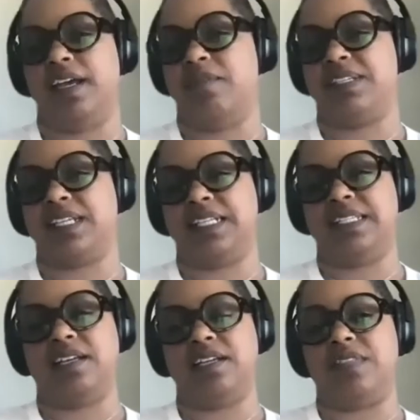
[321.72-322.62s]
it. I was going
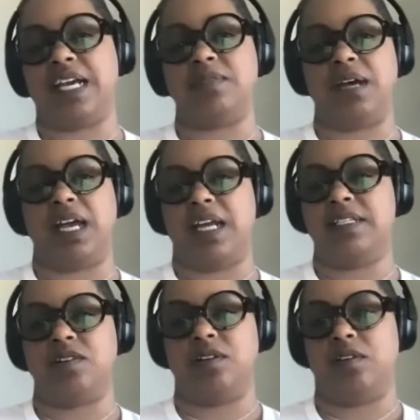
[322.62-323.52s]
to tell you, that's why I
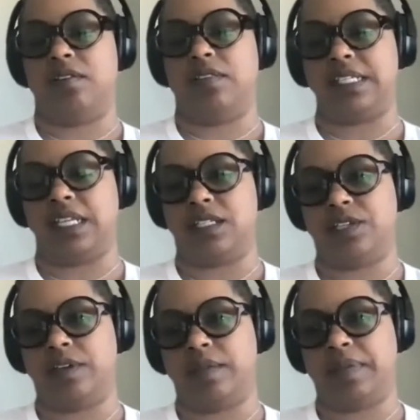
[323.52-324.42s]
started listening
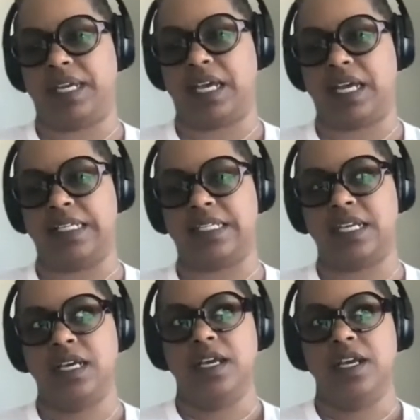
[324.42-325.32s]
to it, because,
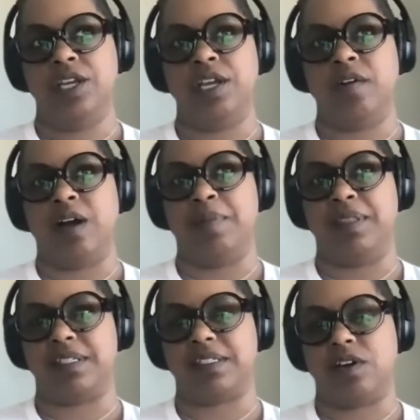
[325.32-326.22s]
you know, I'm
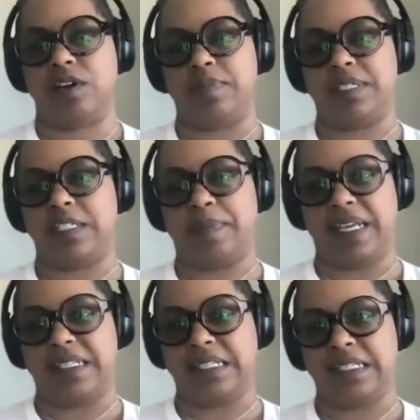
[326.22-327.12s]
in the startup
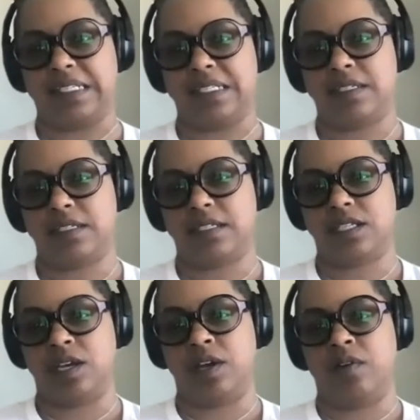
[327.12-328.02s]
spaces.
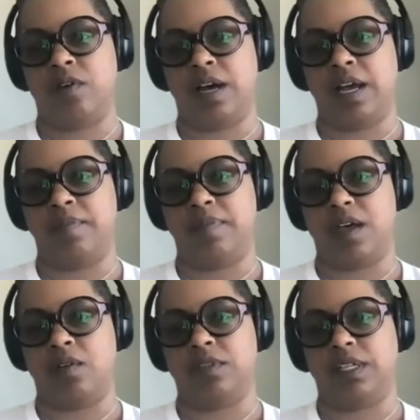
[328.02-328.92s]
So I'm
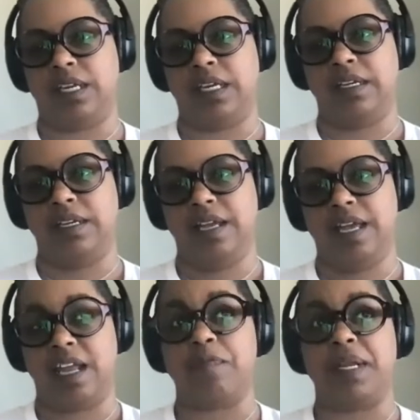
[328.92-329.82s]
the only,
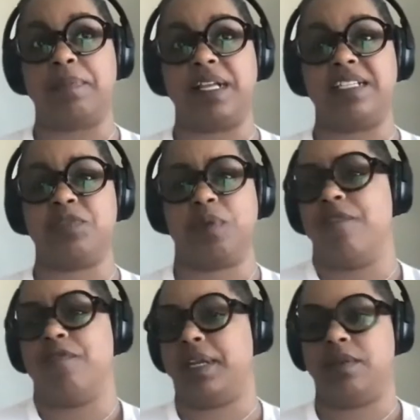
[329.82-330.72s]
and I've been at places where
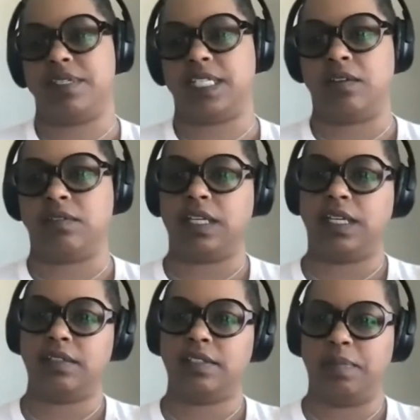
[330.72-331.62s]
everybody was the
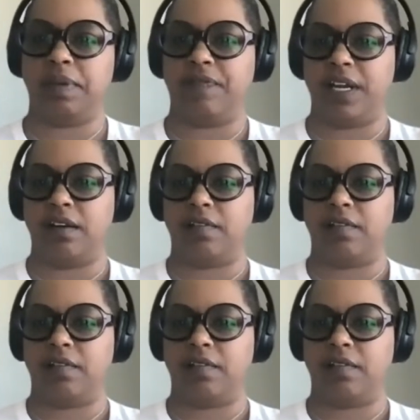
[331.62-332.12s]
only, to be fair.